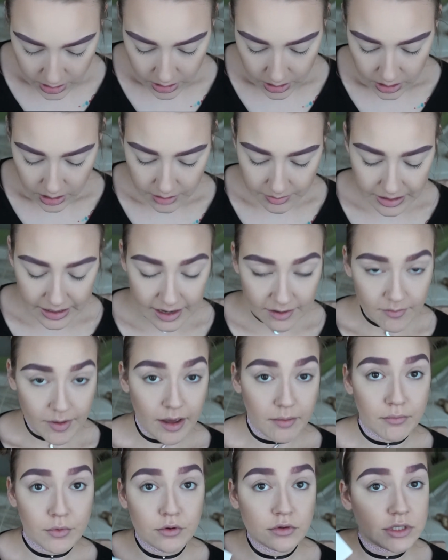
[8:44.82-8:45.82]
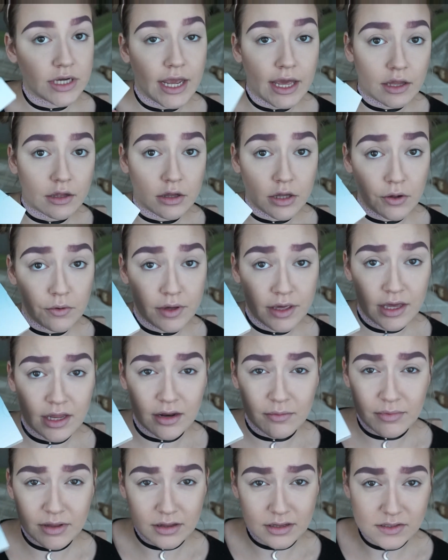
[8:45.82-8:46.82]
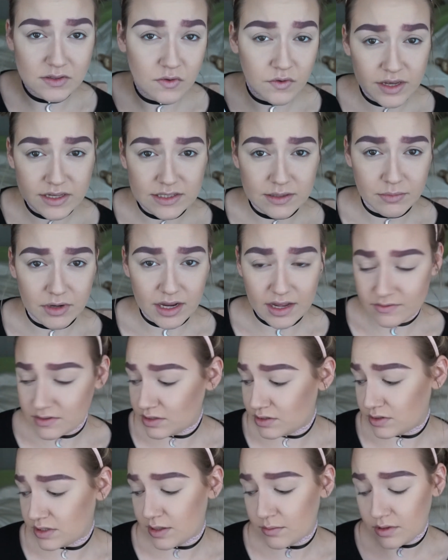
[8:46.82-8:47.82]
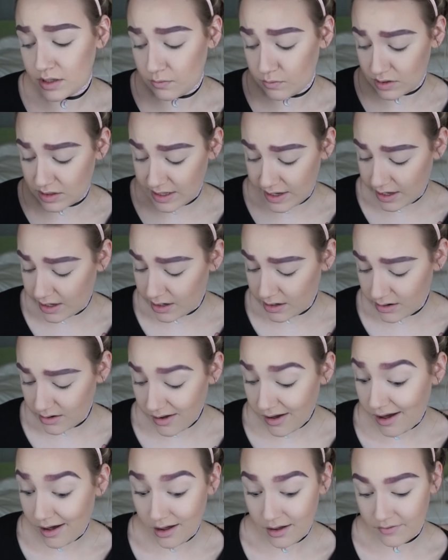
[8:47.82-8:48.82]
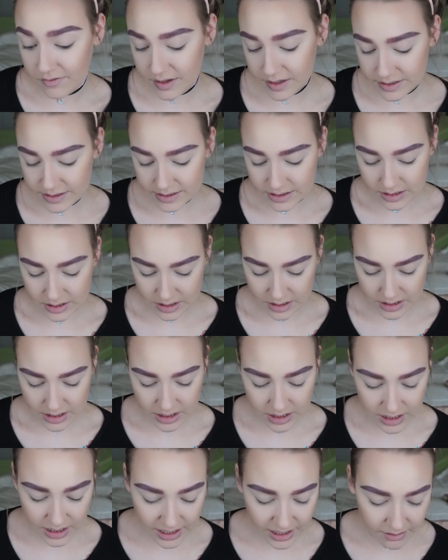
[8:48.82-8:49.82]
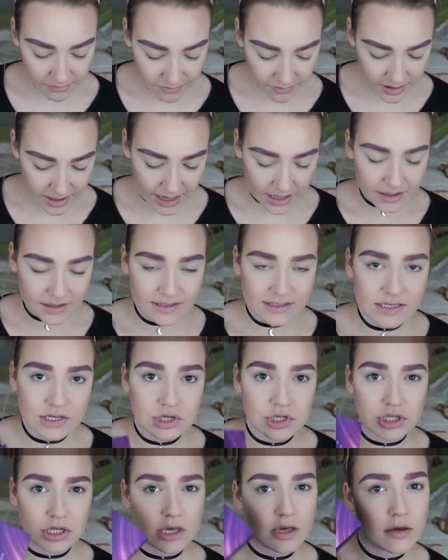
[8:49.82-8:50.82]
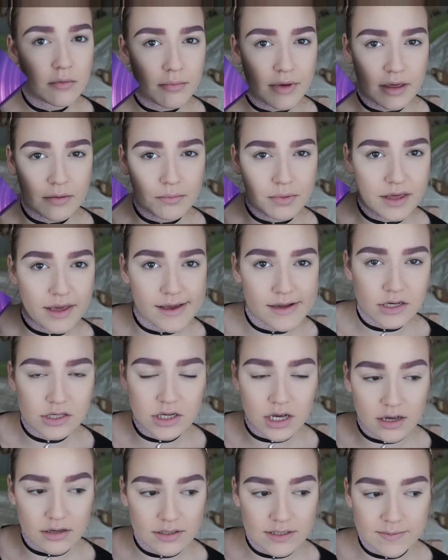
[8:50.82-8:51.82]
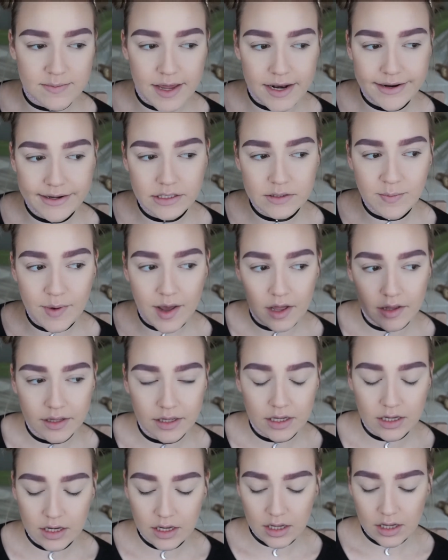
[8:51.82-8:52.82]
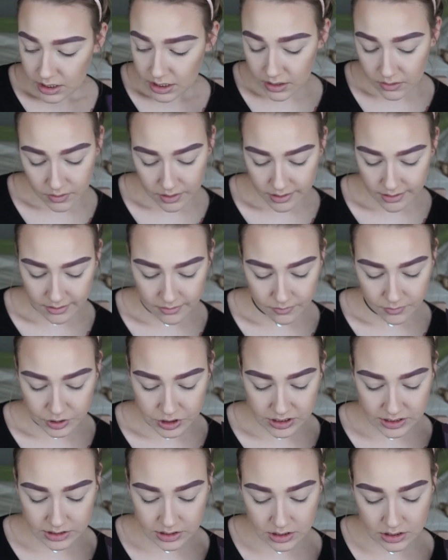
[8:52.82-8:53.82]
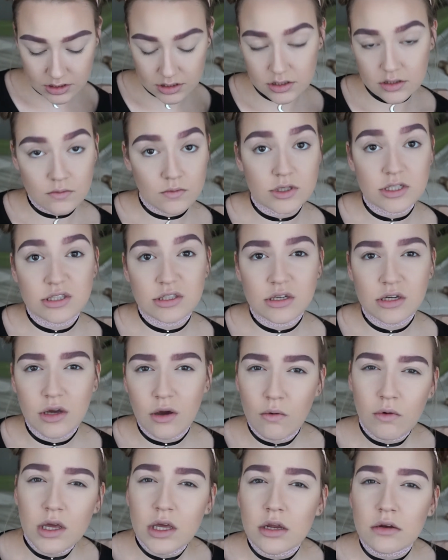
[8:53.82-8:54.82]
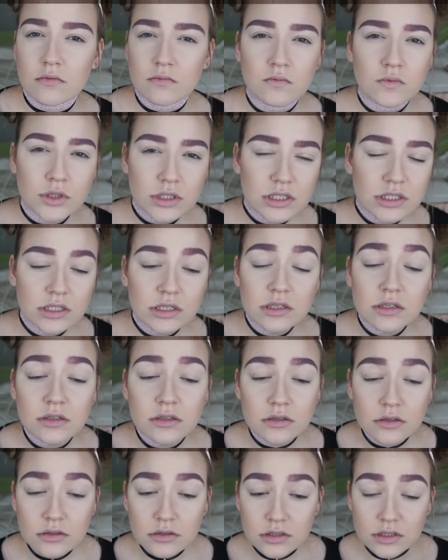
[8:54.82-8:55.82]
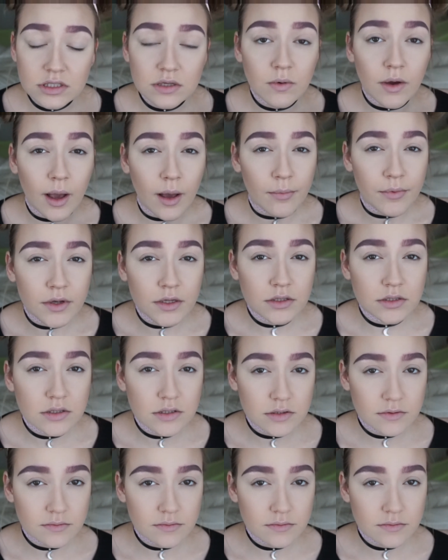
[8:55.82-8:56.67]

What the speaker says: I mean, I have my Moonchild Glowkit. I mean, let's face it, I'm gonna have to do something with that, obviously. And then I have Galaxy Chic, my BH Cosmetics palette. You know what? We're just gonna go in. We're just gonna see what happens.